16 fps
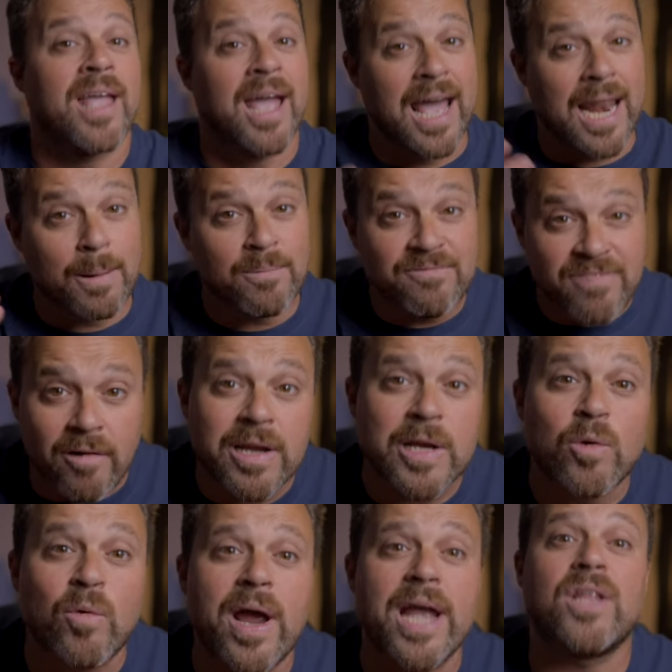And I'm very
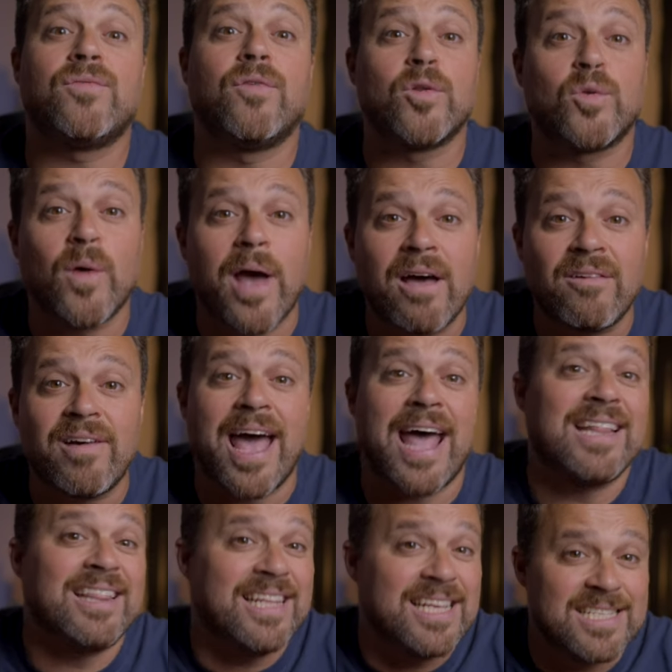grateful to have
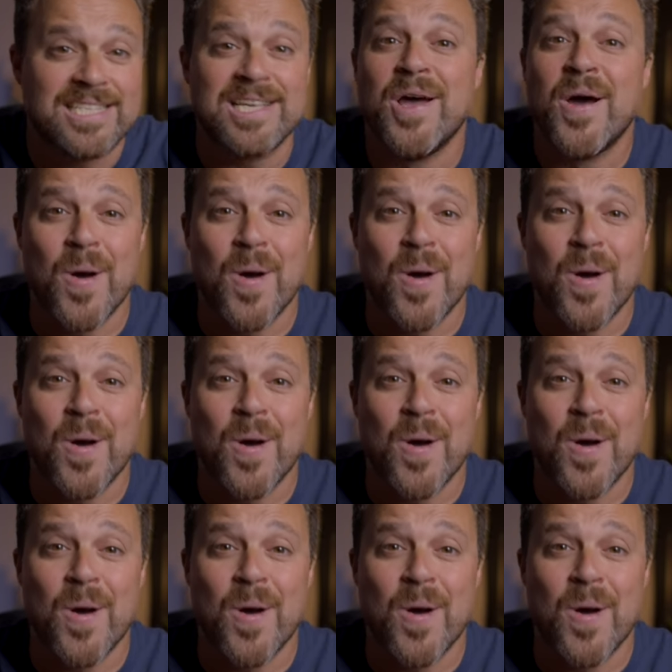had this